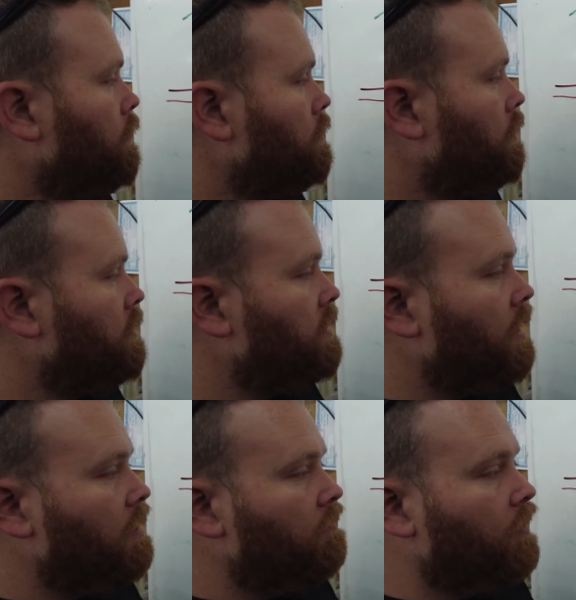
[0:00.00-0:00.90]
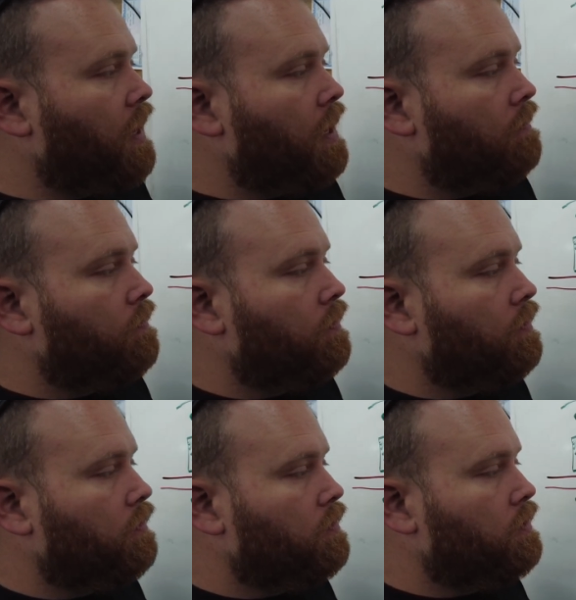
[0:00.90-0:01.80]
So the Z eighty-five
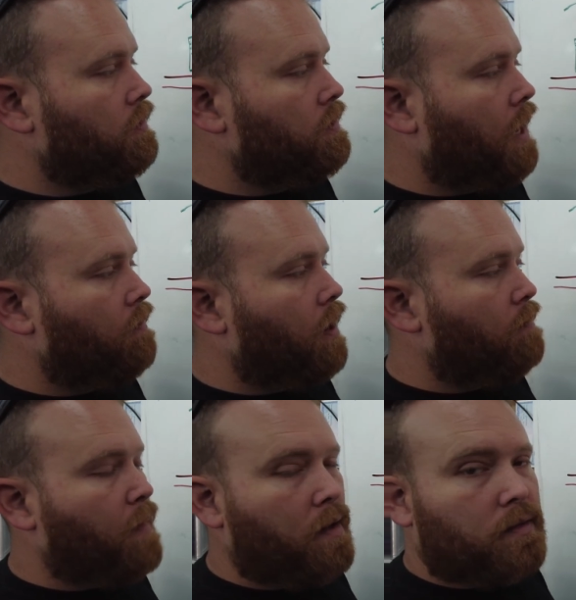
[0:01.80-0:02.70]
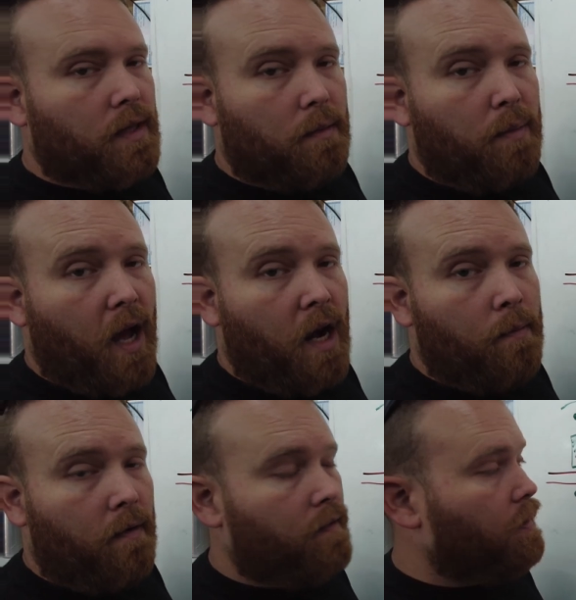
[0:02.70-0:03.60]
tie rod mounts to the bottom
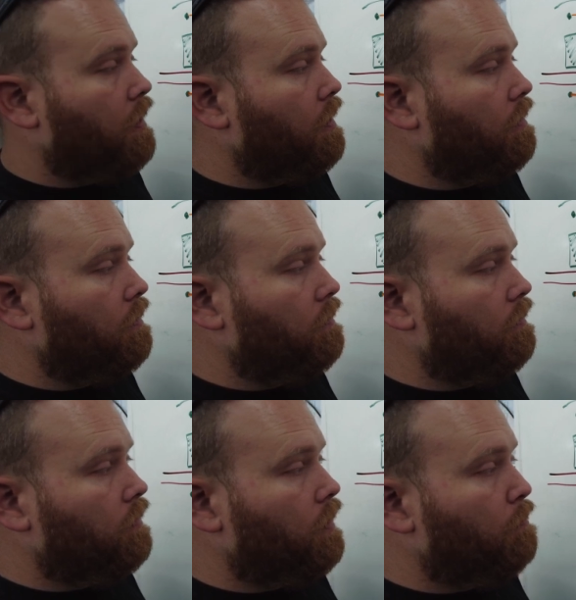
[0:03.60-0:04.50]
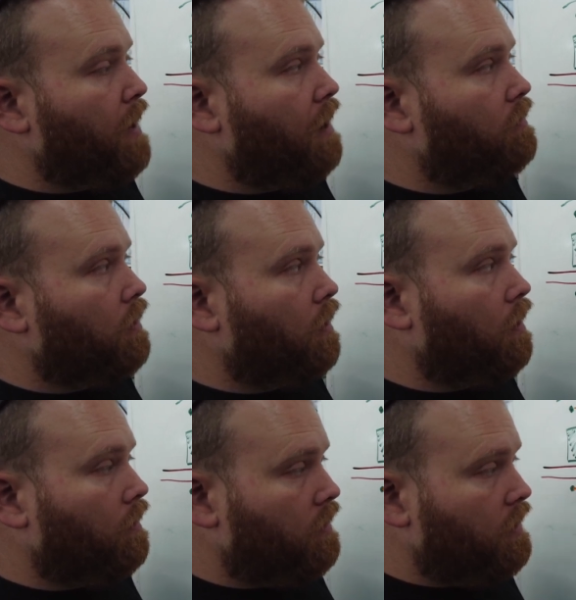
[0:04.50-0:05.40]
of the, the mount
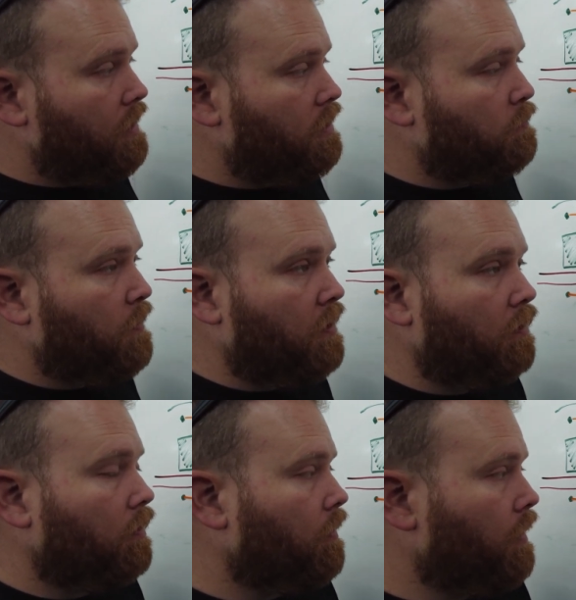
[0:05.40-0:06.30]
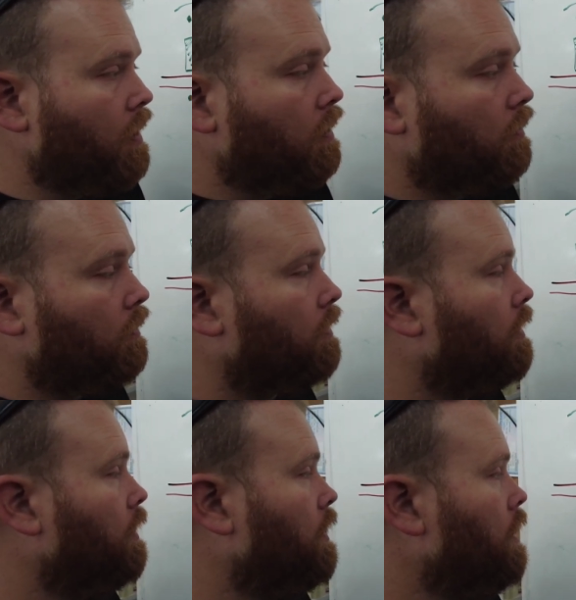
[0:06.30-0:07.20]
on the spindle, on the knuckle.
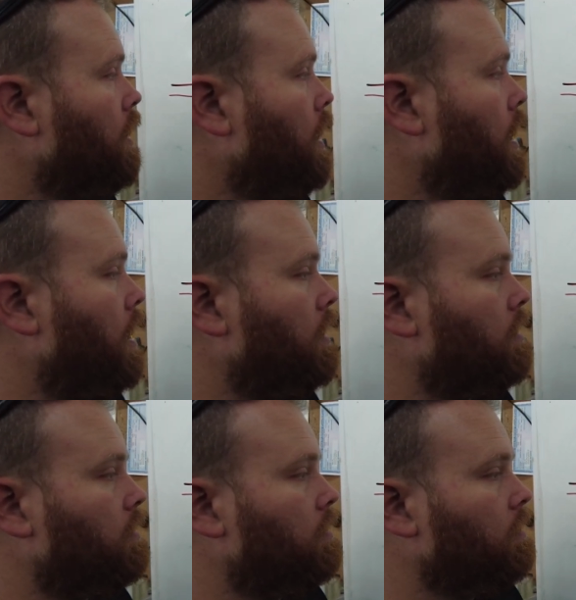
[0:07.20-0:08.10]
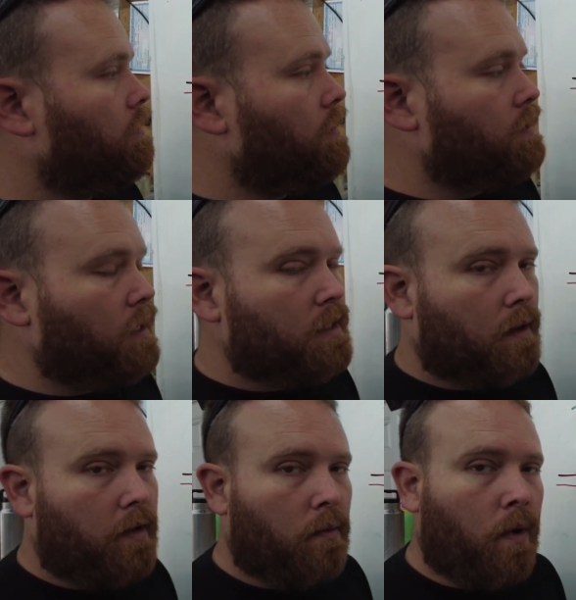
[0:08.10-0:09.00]
And the Z
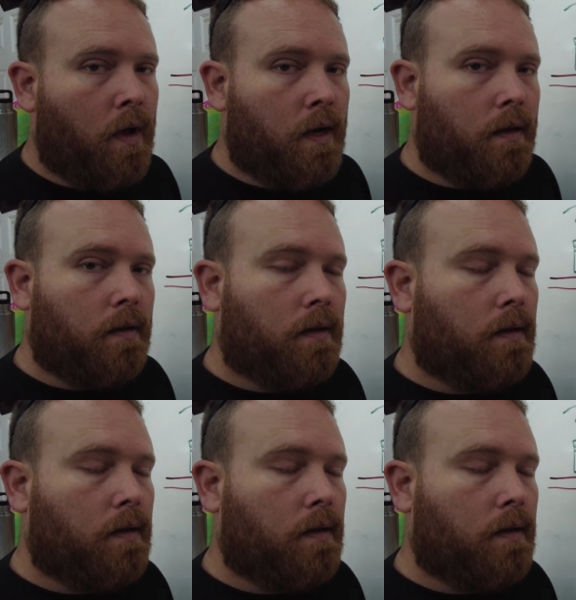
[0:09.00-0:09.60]
seventy-one